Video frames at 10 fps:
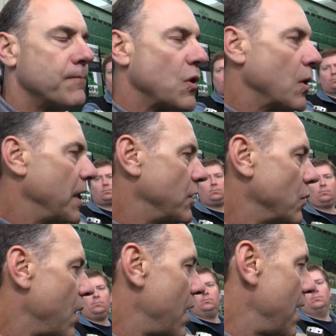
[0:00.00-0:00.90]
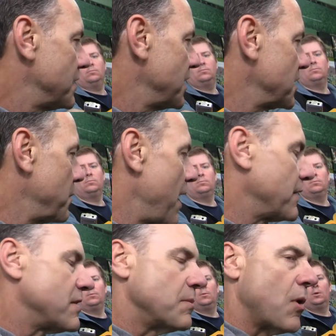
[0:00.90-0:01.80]
Going into our sixth
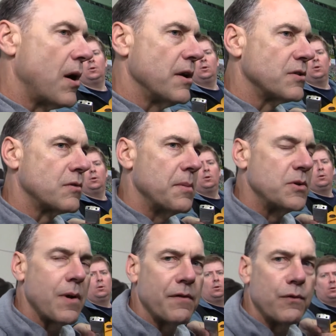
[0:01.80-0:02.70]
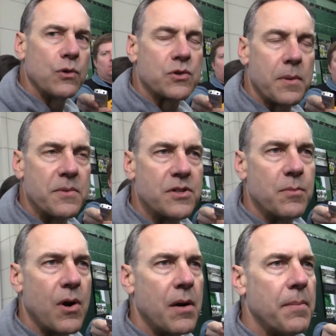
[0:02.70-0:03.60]
practice tomorrow and a scrimmage, we'll have a full scrimmage
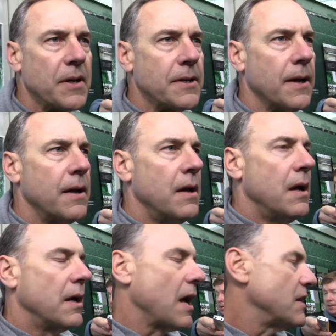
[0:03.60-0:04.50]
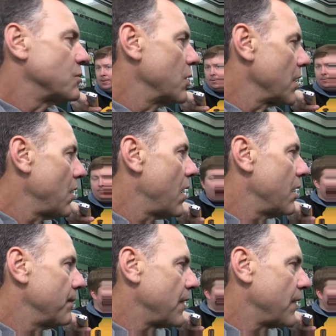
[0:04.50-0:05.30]
tomorrow, but guys are working hard.